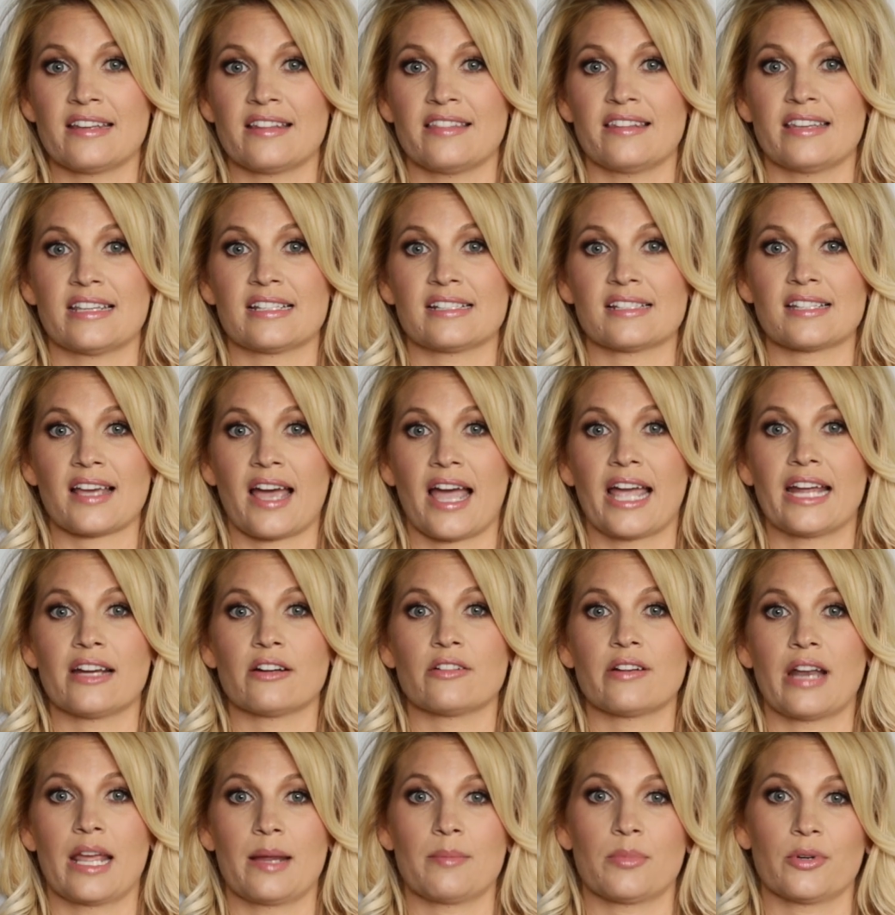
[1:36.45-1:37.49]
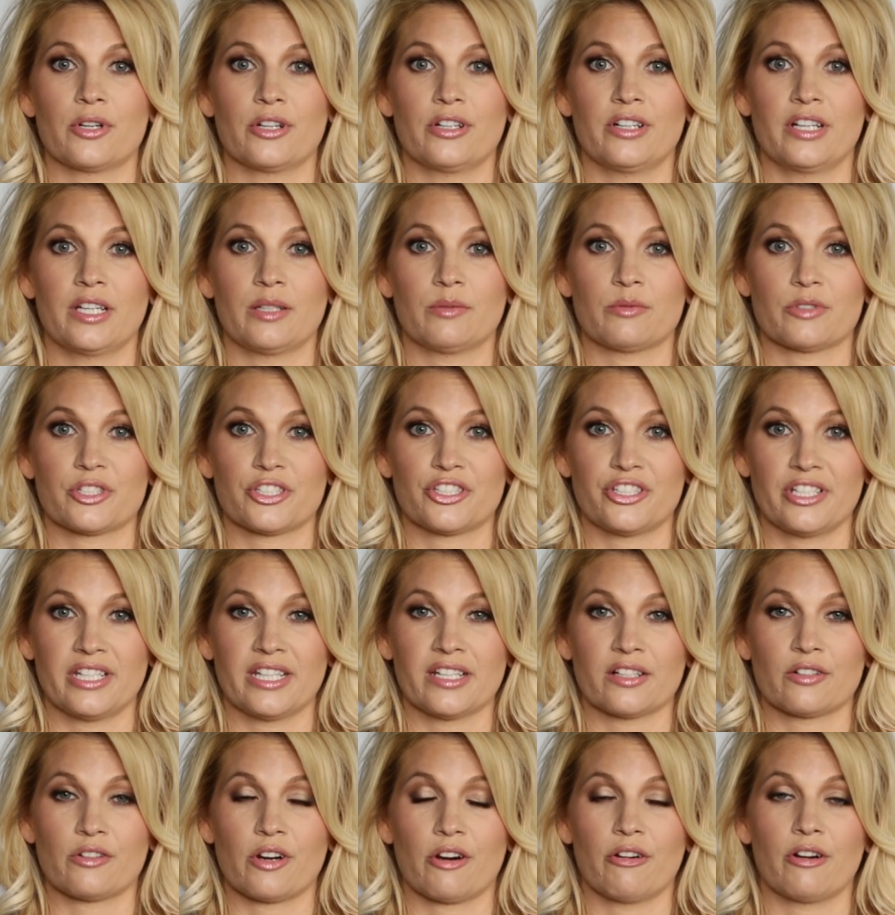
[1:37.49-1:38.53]
in the entire neighborhood where she
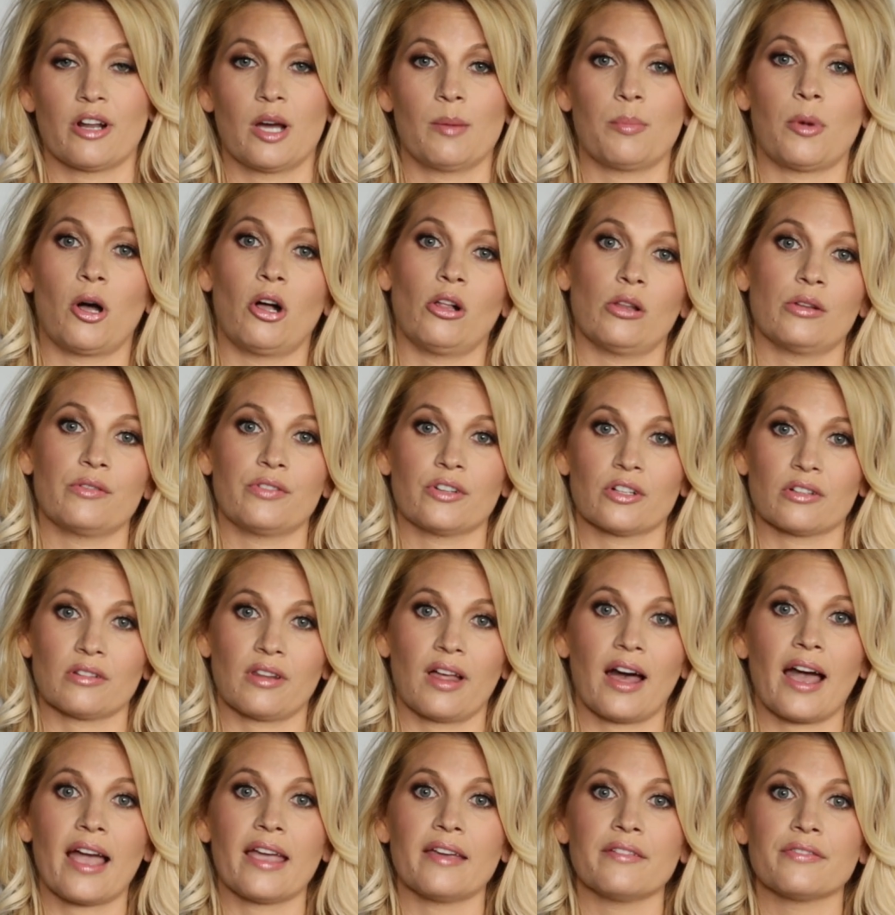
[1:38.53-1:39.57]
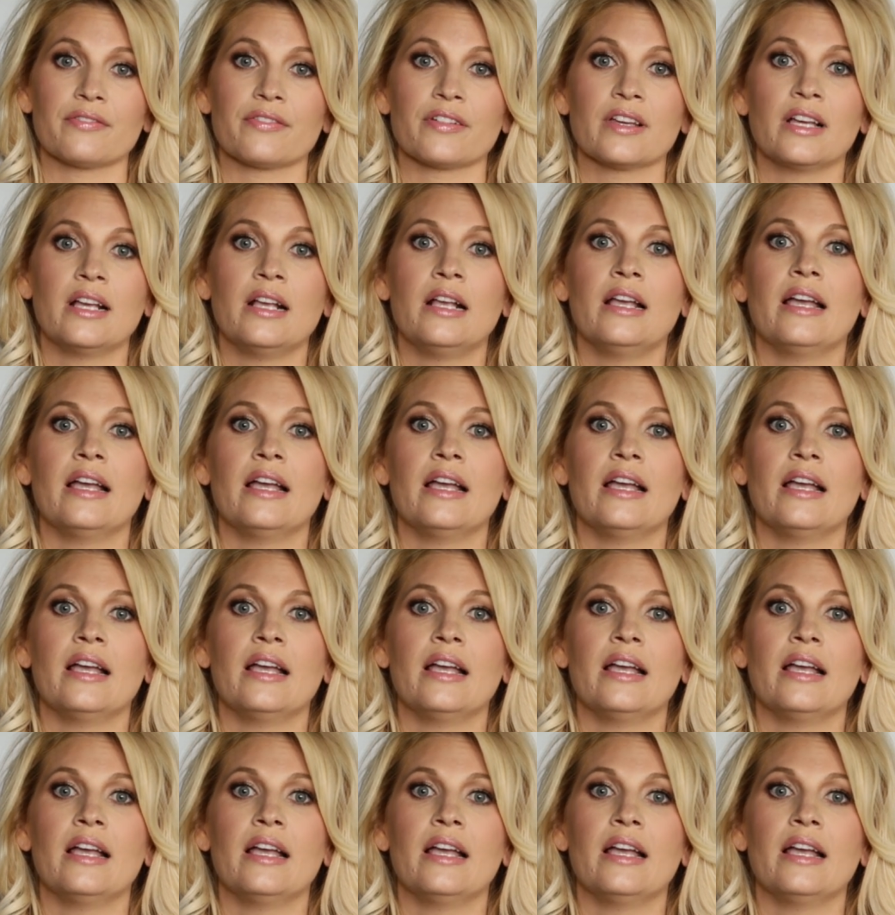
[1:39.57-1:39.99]
had grown up all of her life.